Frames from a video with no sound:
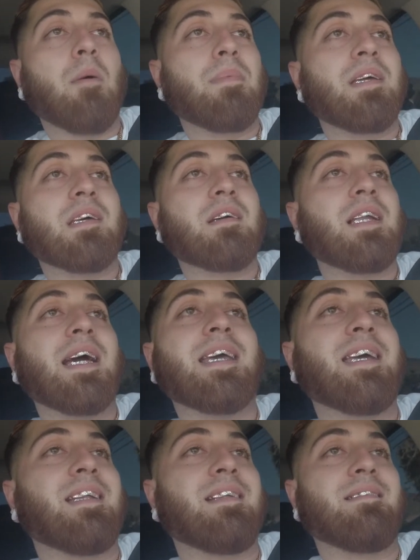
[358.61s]
I'll be there
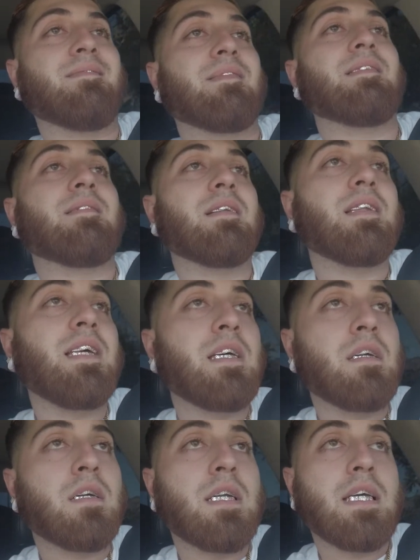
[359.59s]
like in
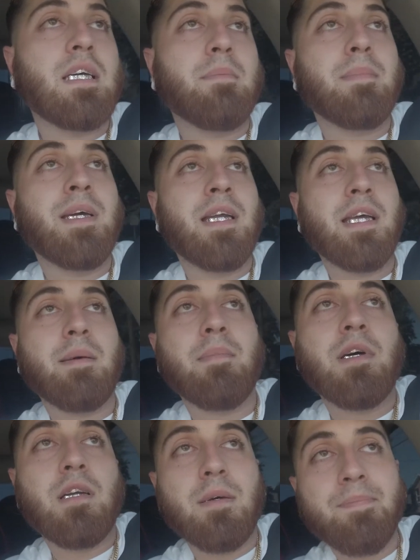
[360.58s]
literally a
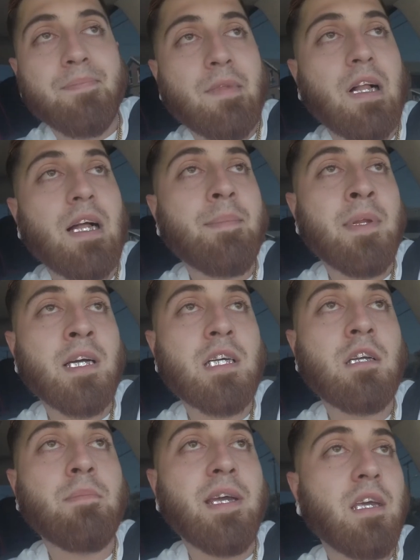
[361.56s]
minute, but I'm
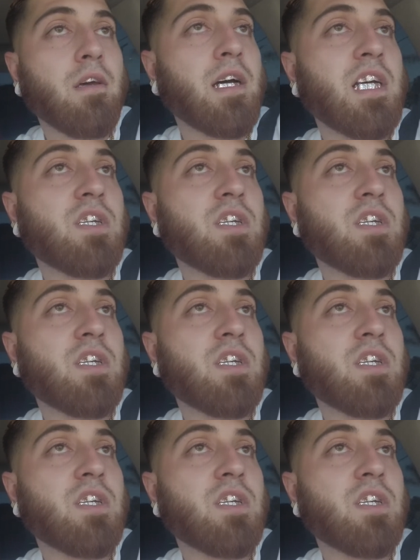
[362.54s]
not gonna make you